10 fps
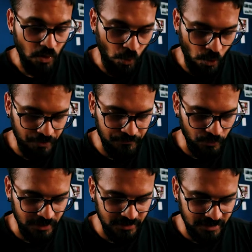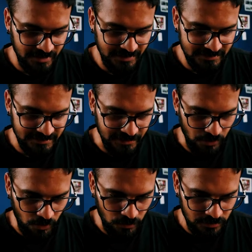Or if you increase it,
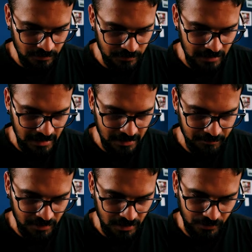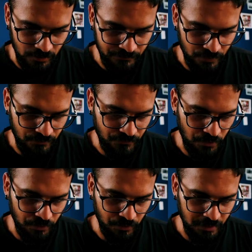all the black part of your
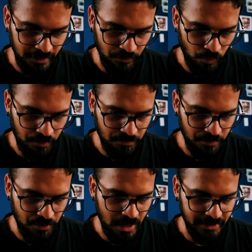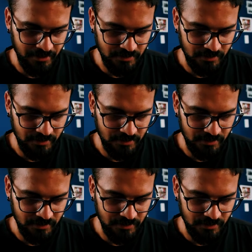photo get brighter.